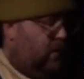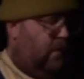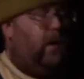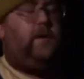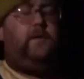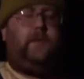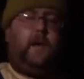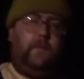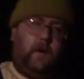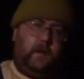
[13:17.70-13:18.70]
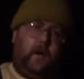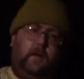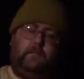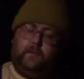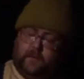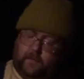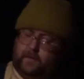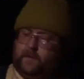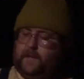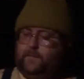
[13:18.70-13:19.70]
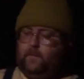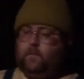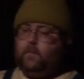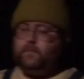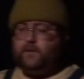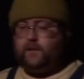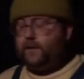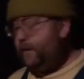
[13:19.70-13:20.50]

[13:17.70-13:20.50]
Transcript: that, I might not, but I'm going to keep it warm just in